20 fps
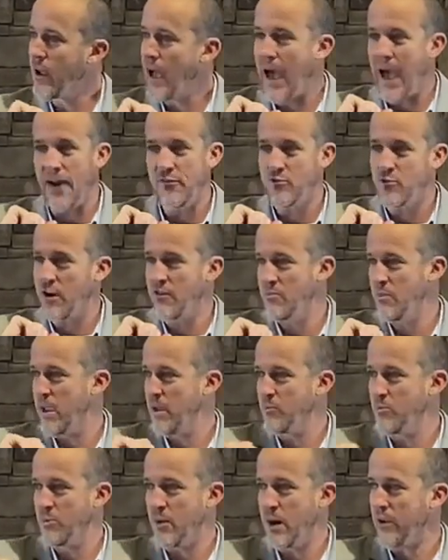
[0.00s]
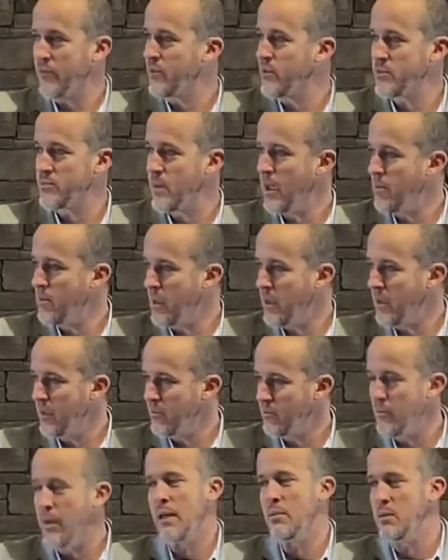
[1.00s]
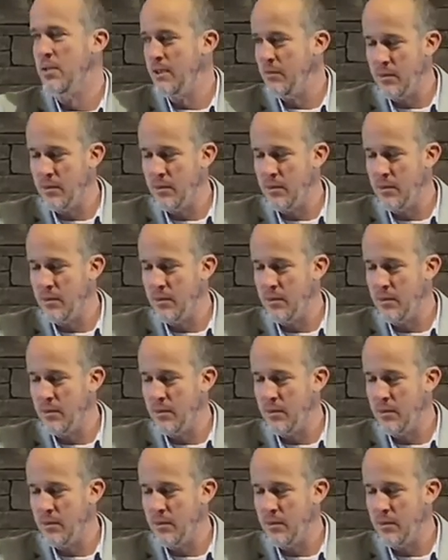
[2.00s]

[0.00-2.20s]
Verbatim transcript: after I've made breakfast, maybe, maybe.